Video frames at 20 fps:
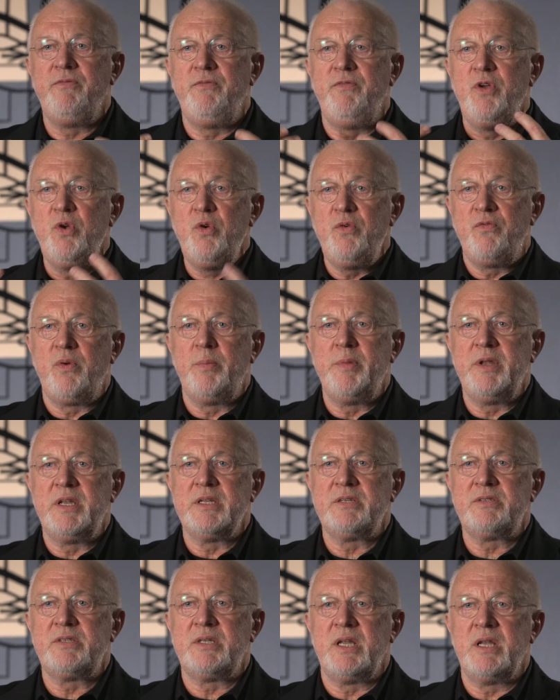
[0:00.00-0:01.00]
viewed from a
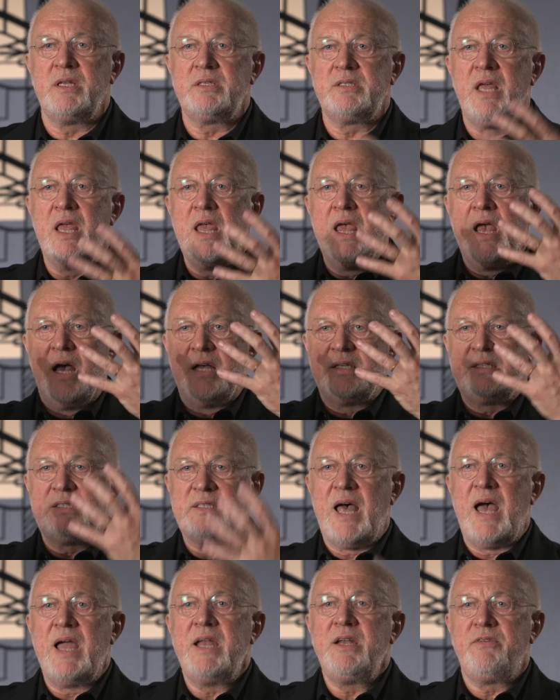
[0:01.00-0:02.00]
distance,
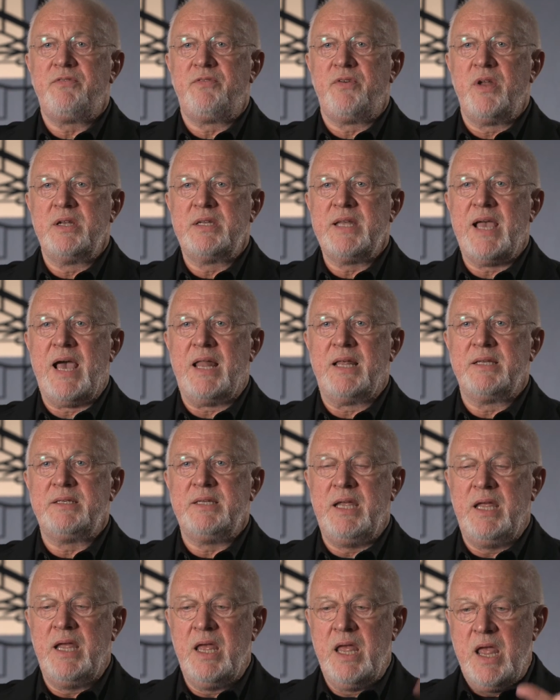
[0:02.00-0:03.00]
assigned to
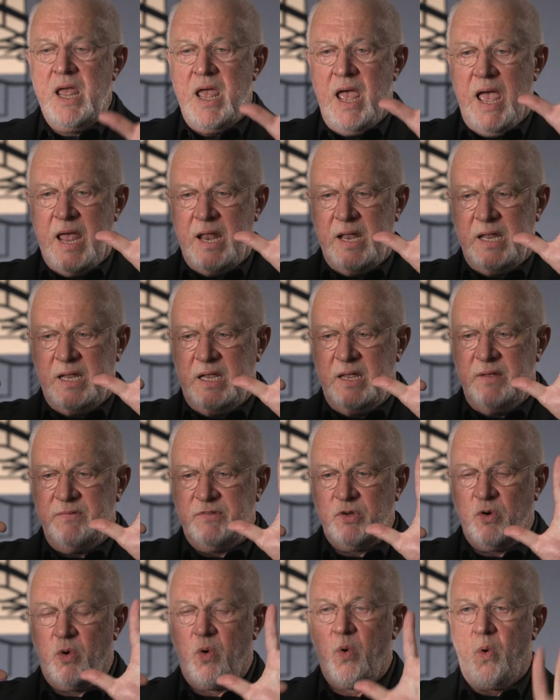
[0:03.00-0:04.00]
frontality, and it
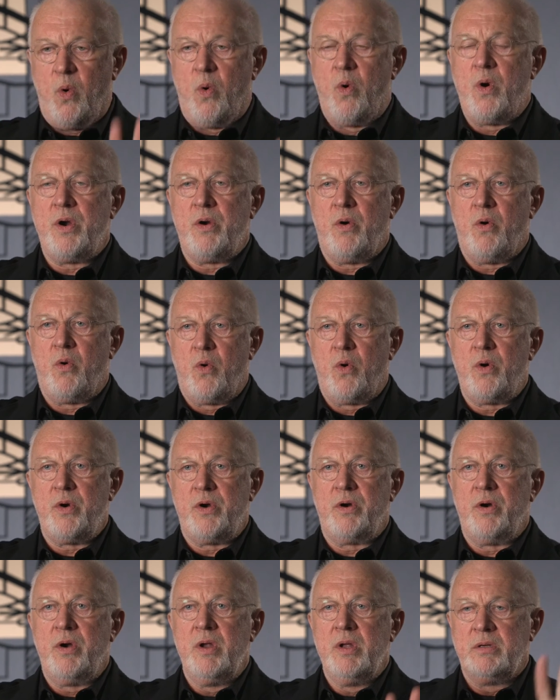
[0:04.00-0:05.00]
gives
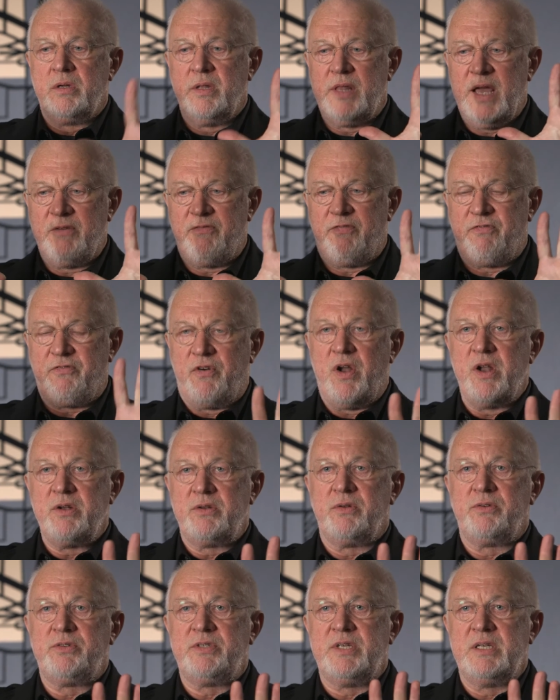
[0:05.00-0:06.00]
order to that
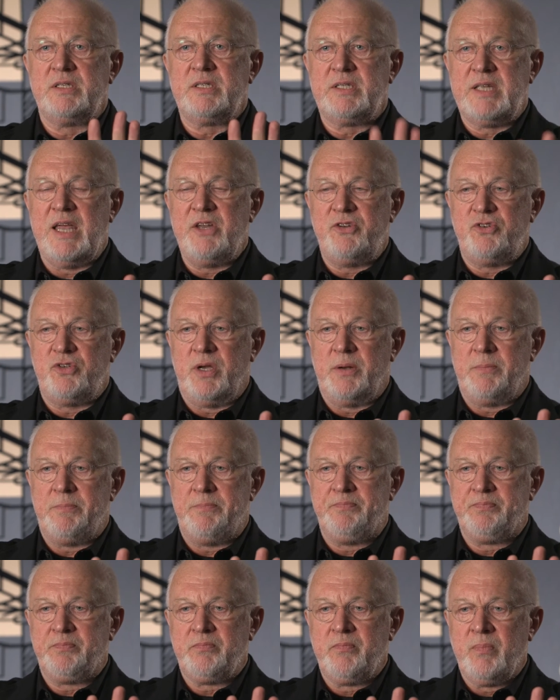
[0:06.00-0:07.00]
frontal sensation.
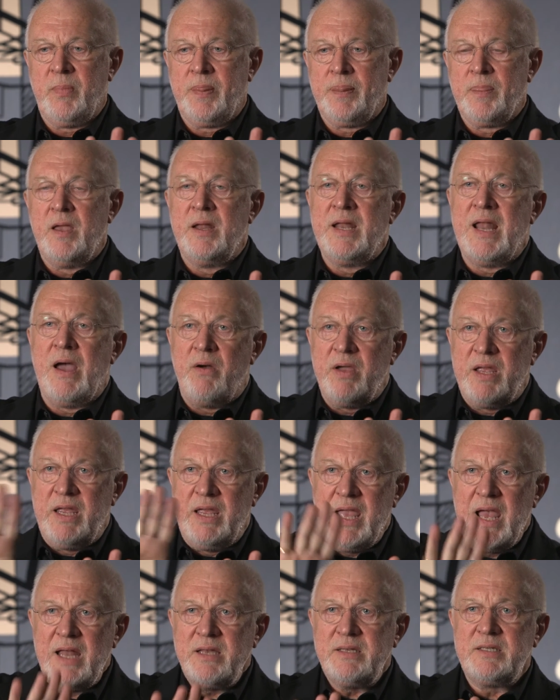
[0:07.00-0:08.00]
Now,
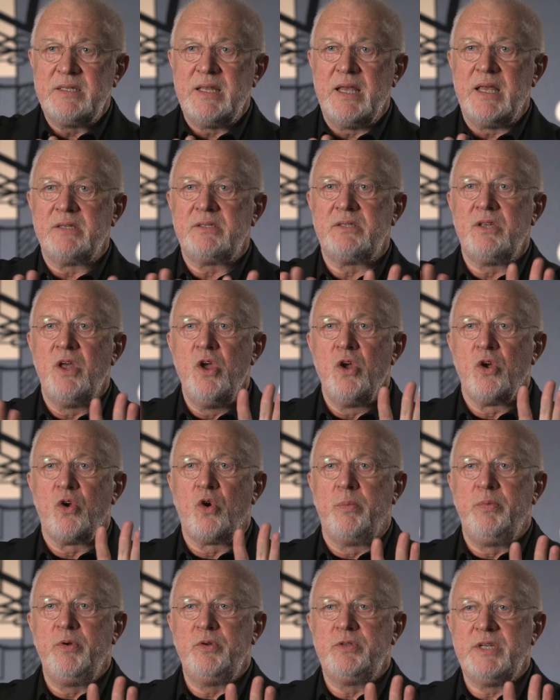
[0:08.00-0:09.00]
against this,
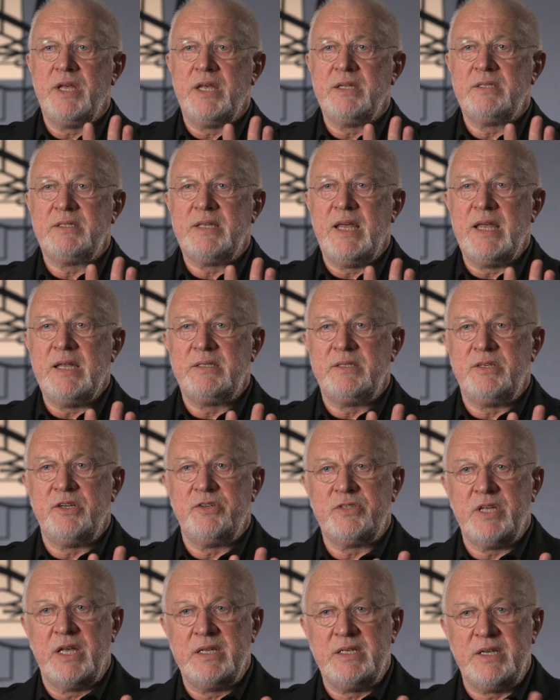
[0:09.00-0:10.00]
Corbusier
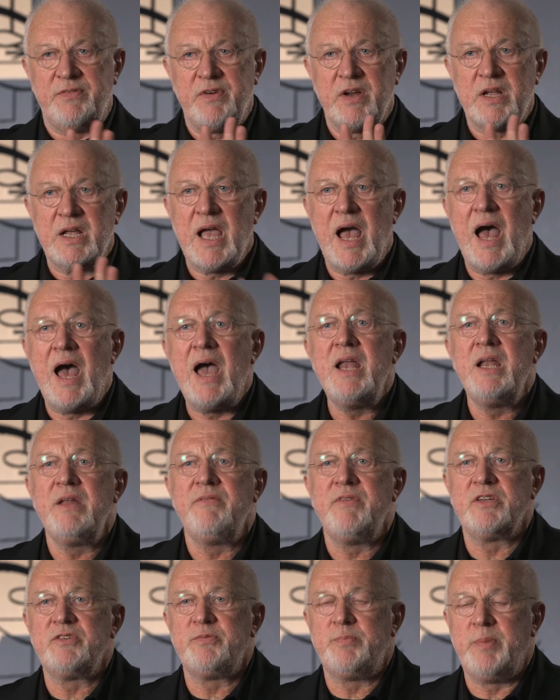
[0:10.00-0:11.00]
stages a different kind
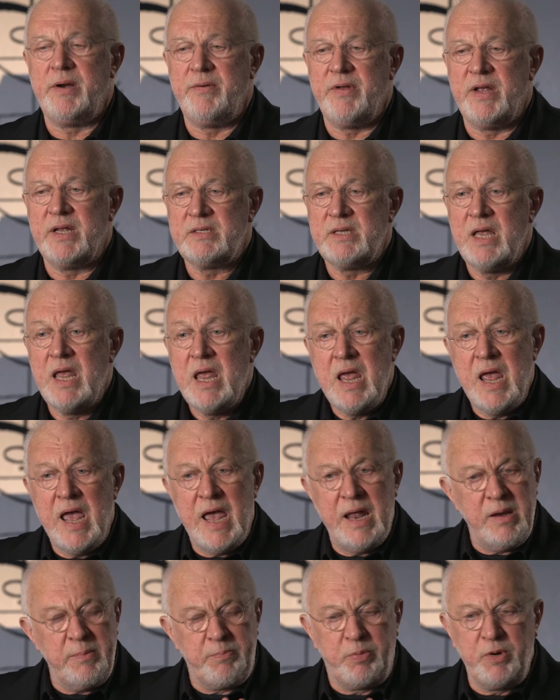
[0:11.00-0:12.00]
of experience,
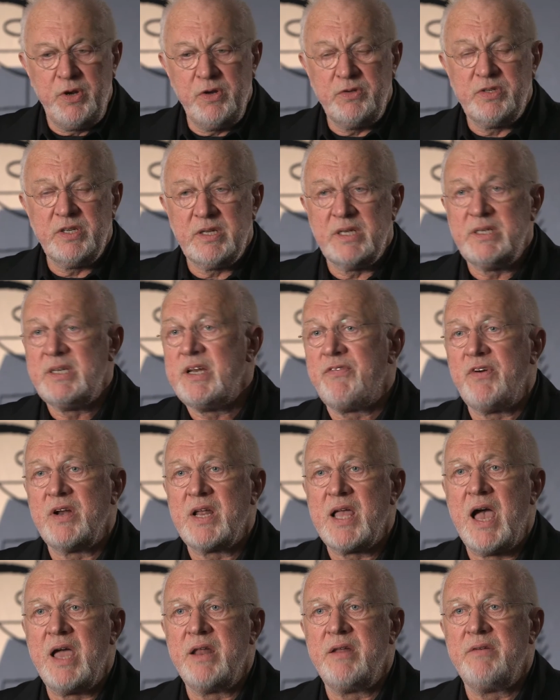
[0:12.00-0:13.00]
and it produces a different
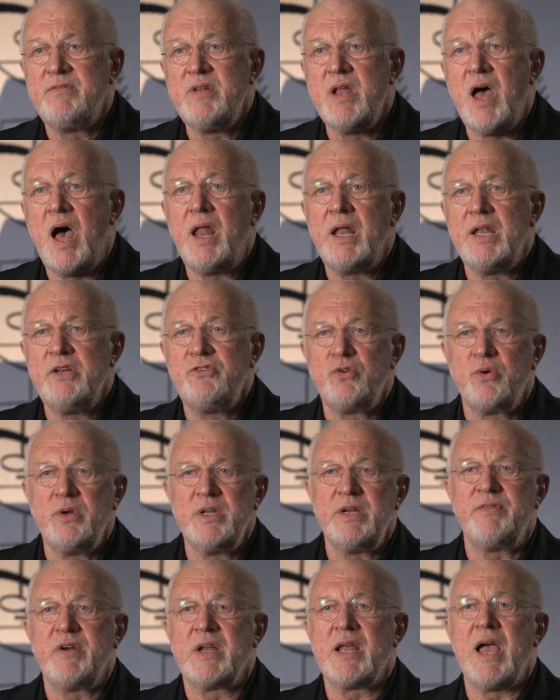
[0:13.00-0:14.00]
kind of knowledge or a
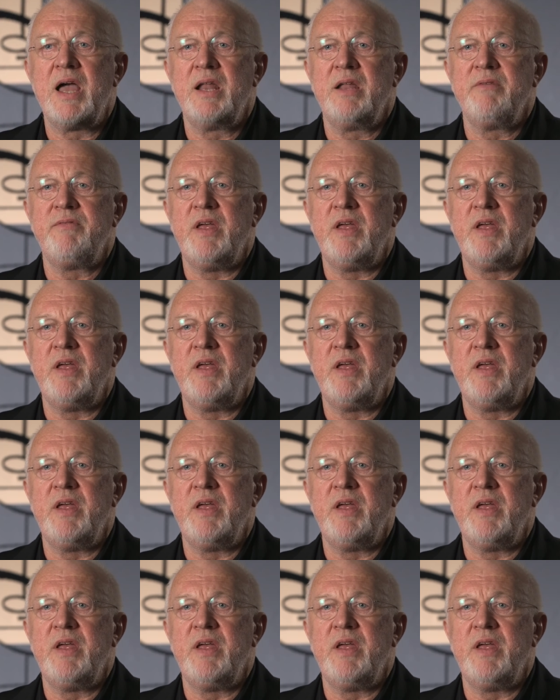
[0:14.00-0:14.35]
different kind of